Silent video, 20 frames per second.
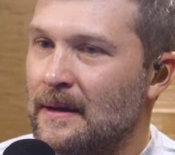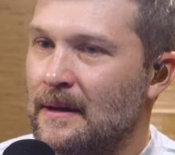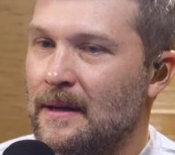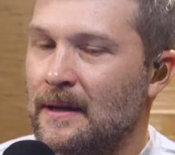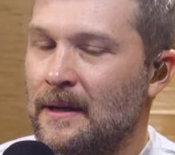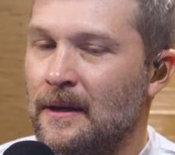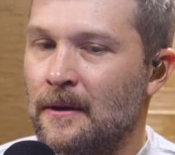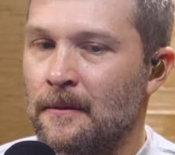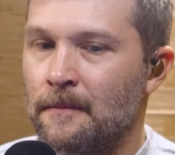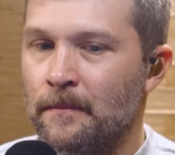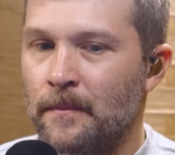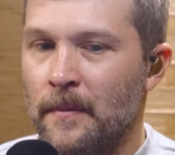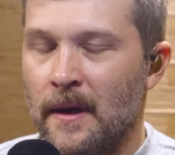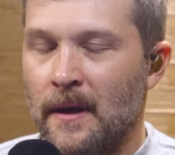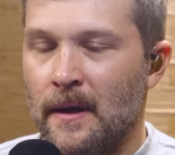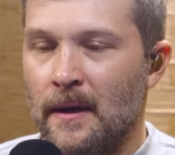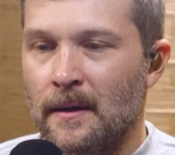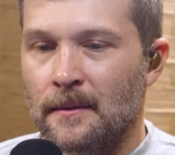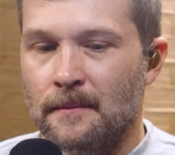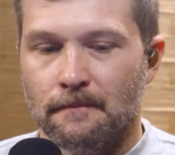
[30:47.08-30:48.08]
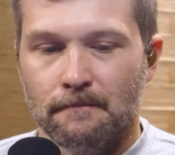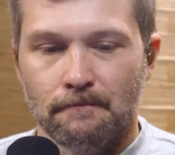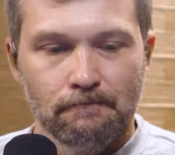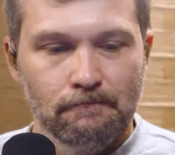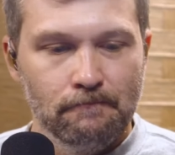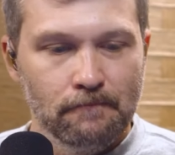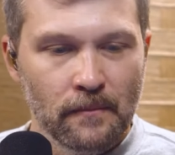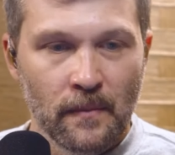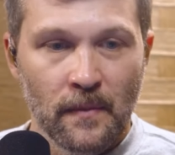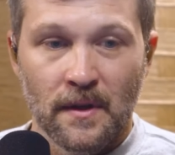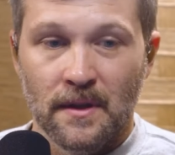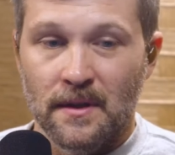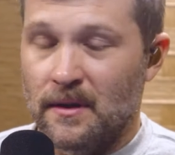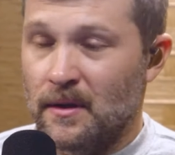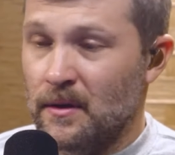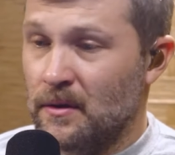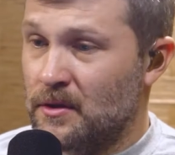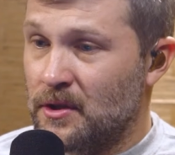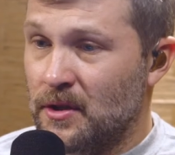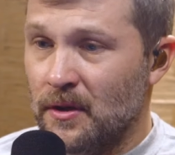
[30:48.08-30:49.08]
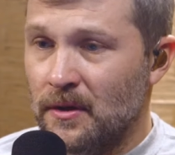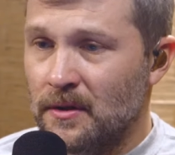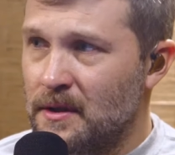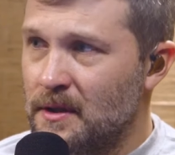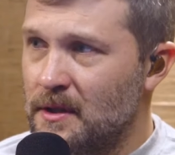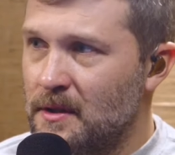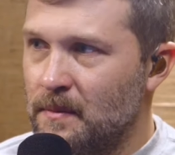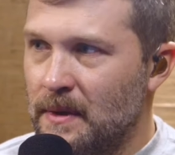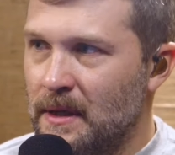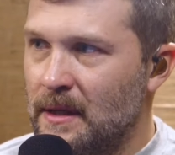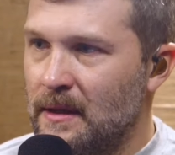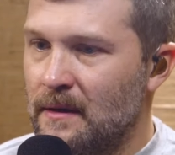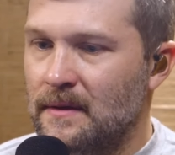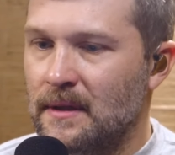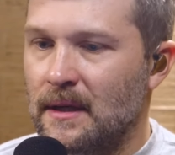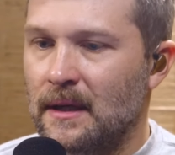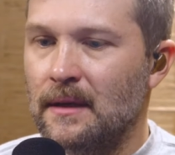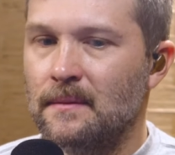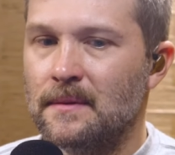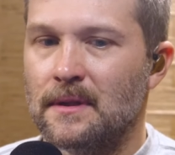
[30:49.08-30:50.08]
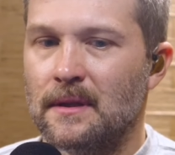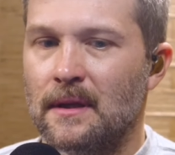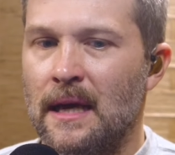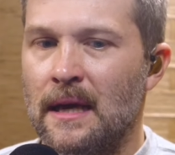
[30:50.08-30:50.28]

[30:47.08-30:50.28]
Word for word: you know, their churches many a times.